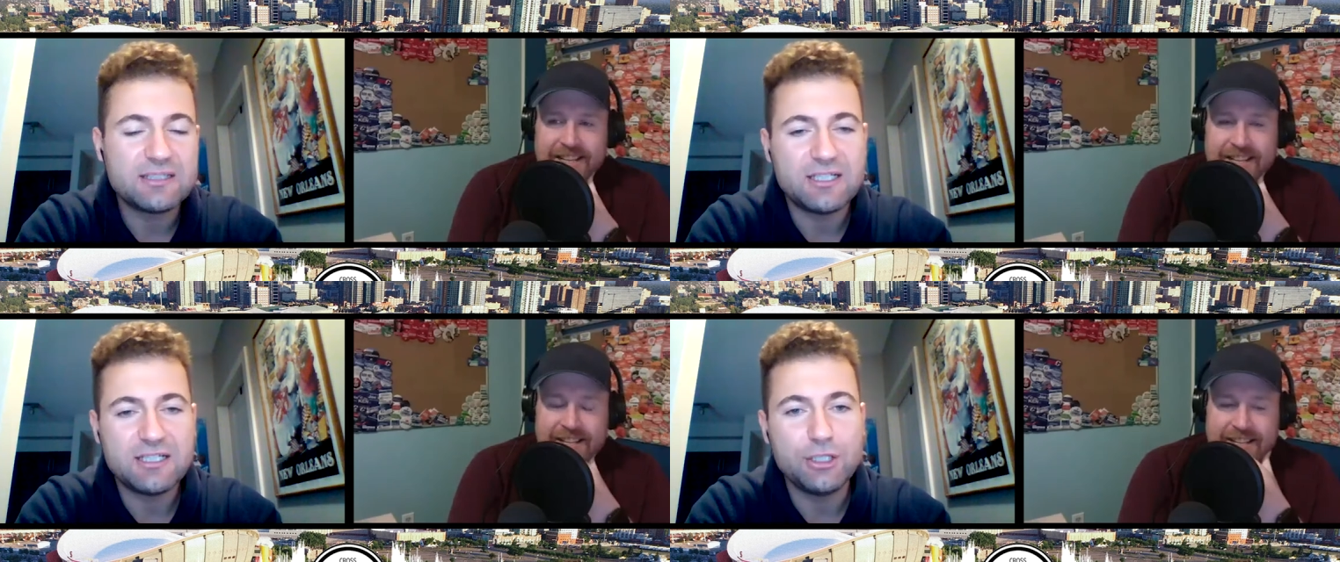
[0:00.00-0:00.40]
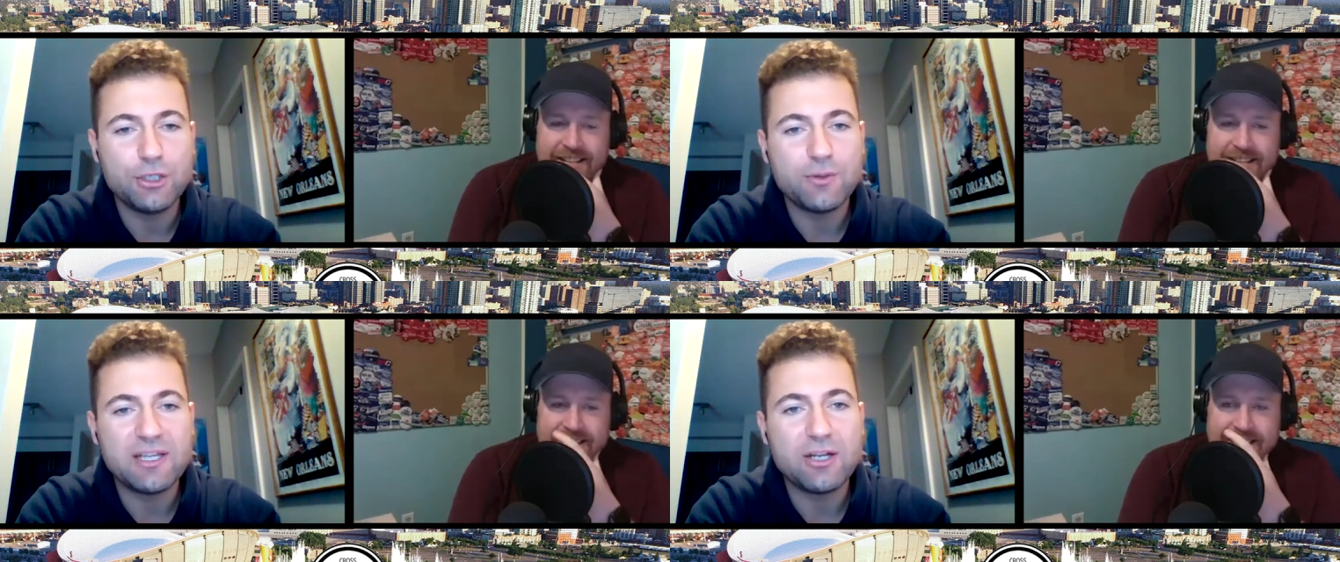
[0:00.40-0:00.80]
Speaker 1: Uh, you
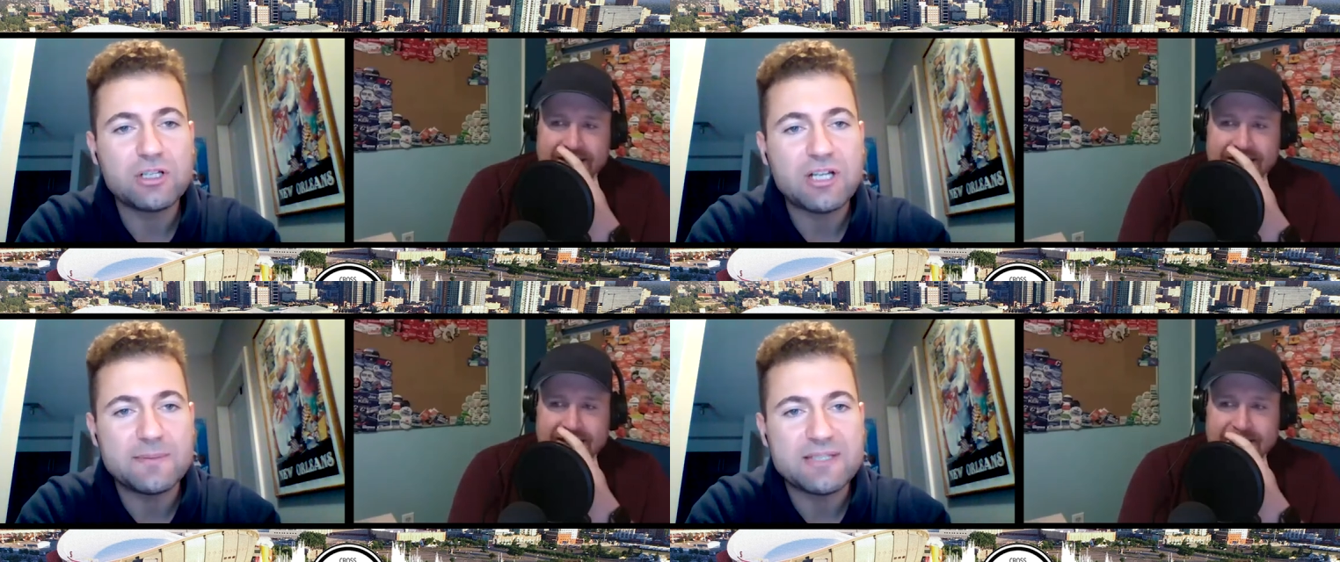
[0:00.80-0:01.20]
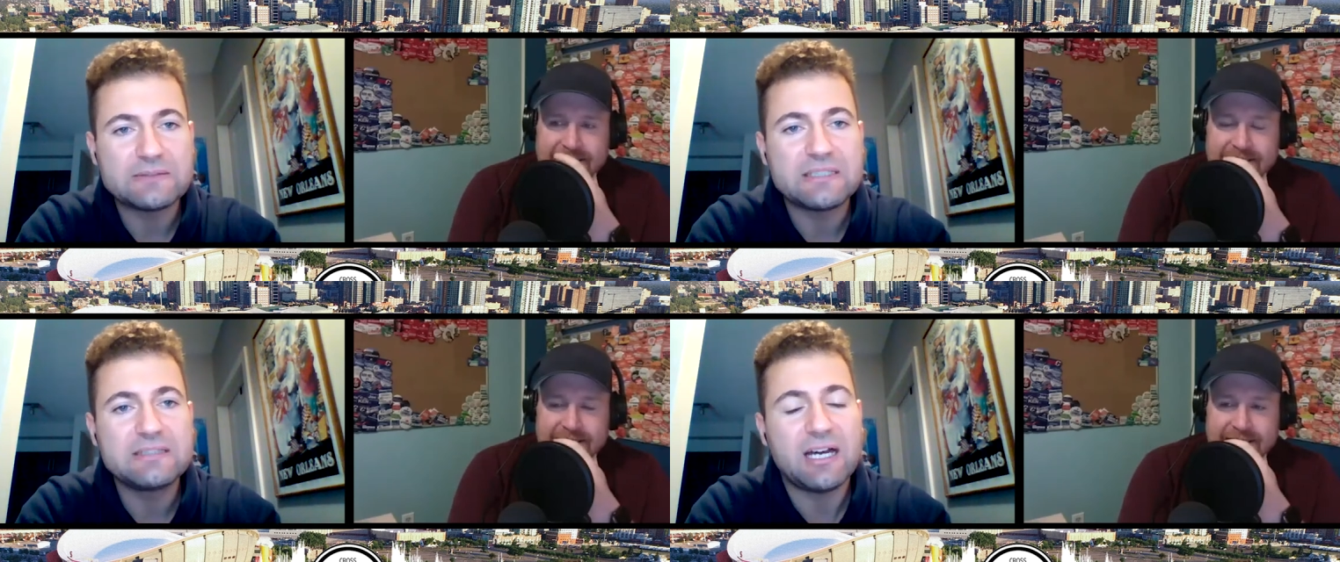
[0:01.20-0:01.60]
know, it, it all comes down
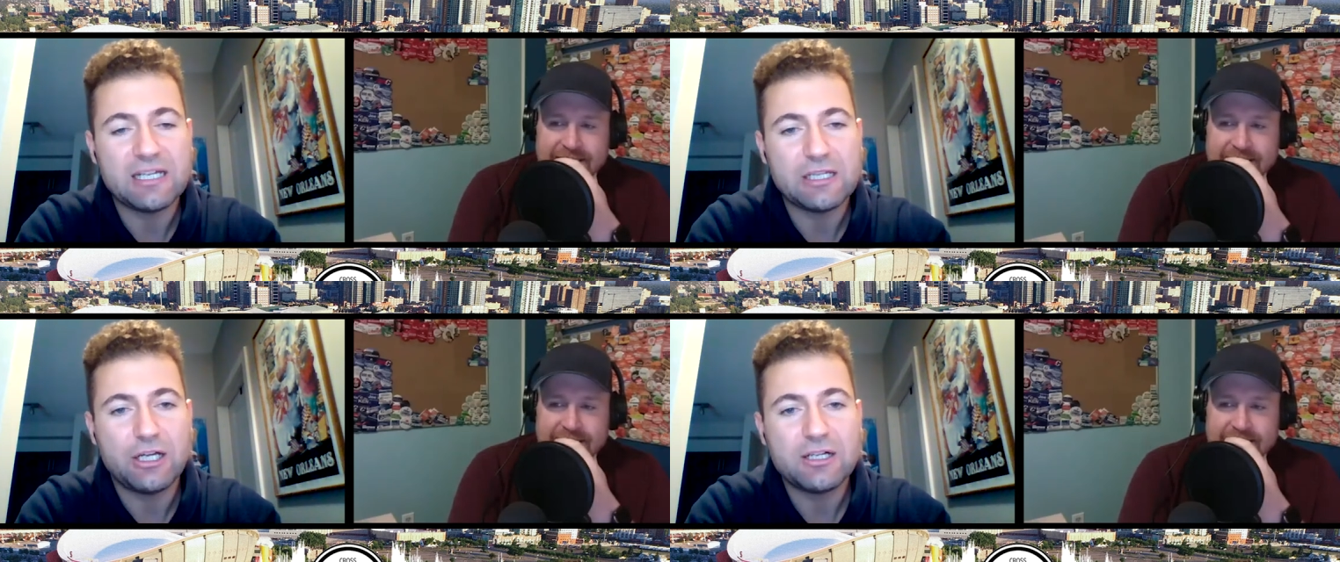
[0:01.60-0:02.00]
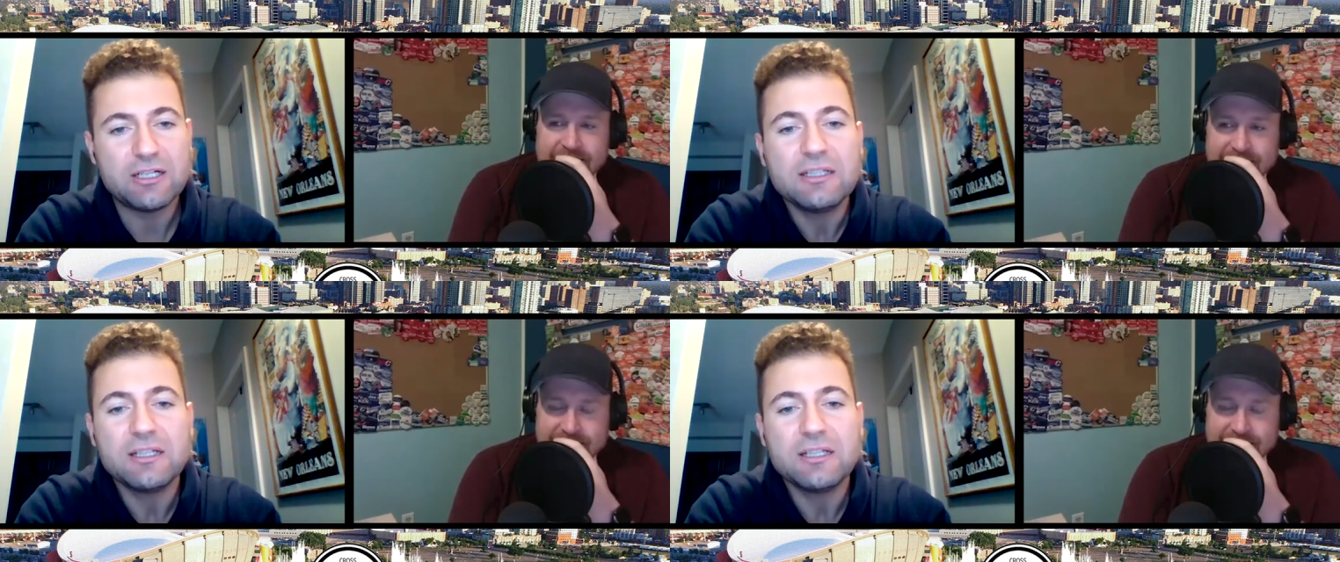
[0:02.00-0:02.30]
to dialogue.